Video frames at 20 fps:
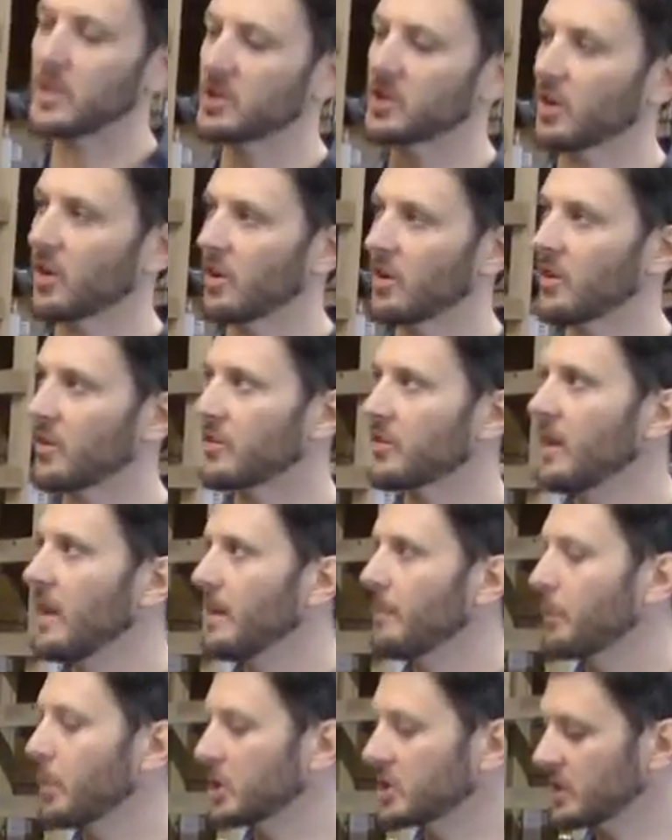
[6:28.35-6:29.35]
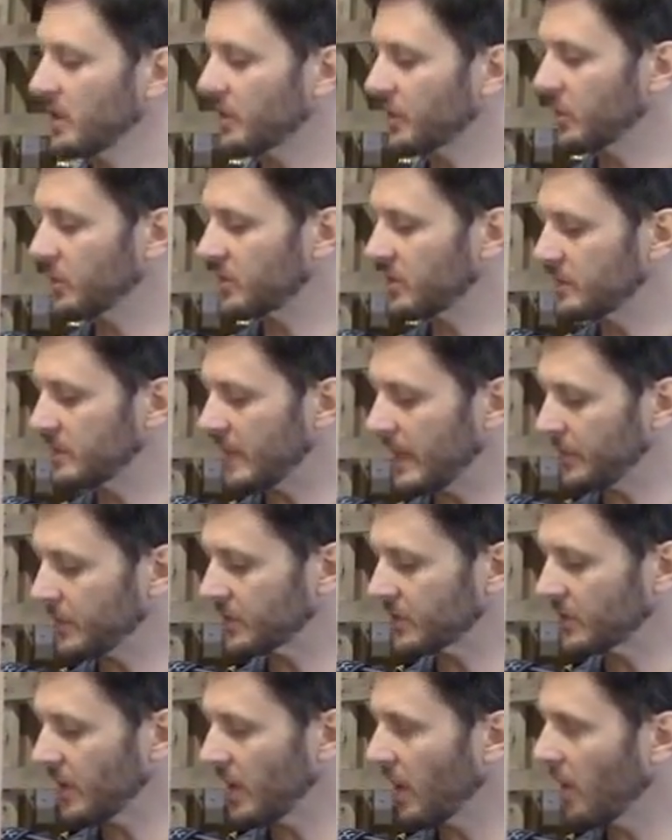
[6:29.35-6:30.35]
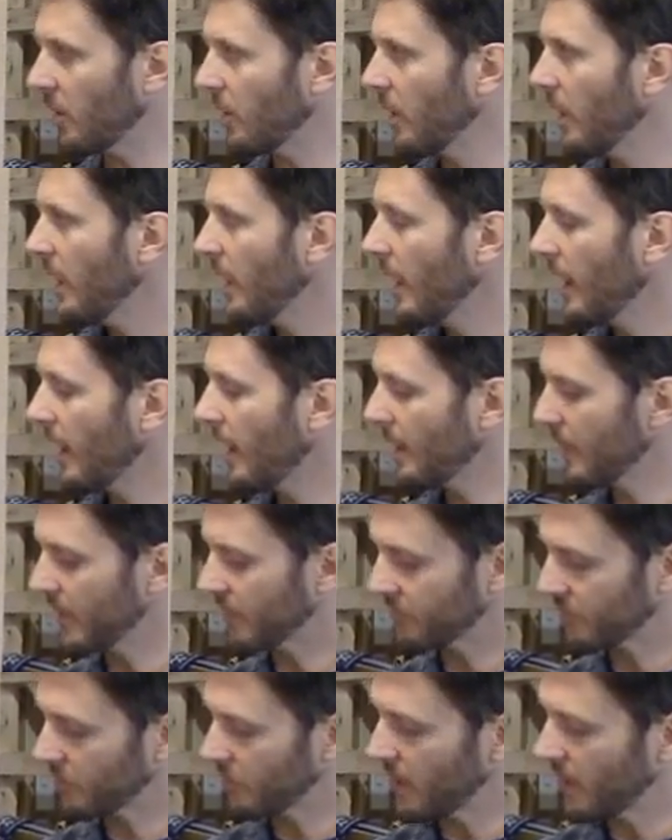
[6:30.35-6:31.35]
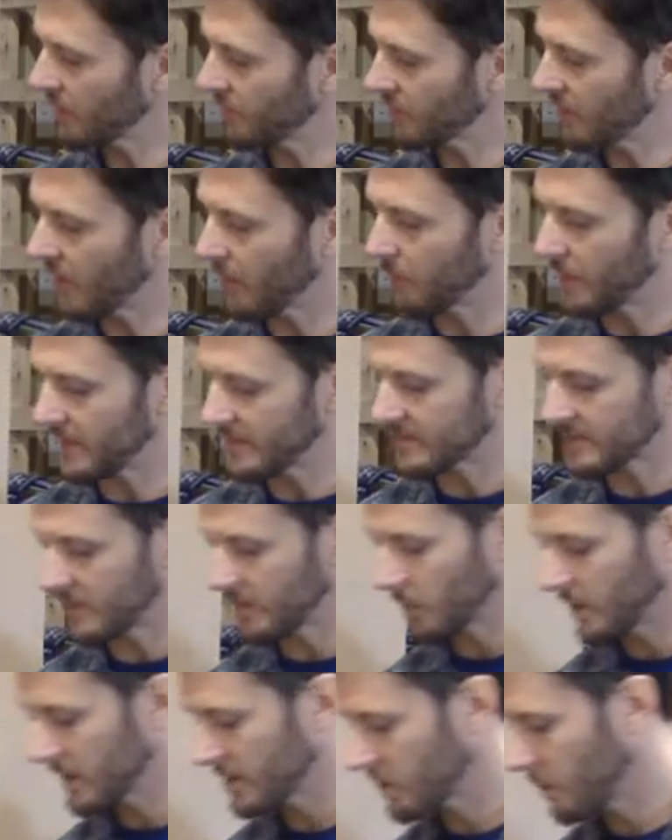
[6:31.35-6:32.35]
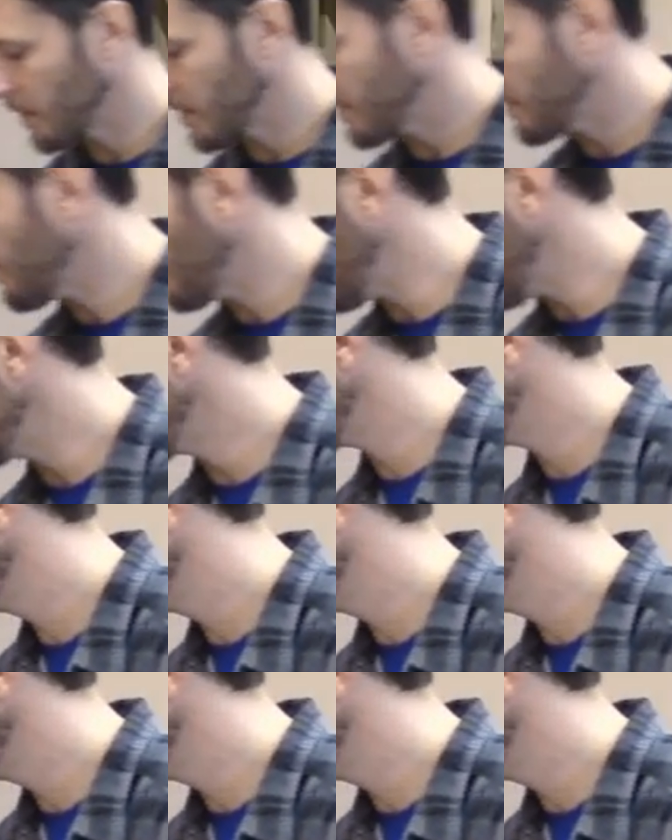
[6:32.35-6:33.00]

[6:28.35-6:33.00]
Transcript: turns, pushing through some deep snow. That's the Rossignol BC 125.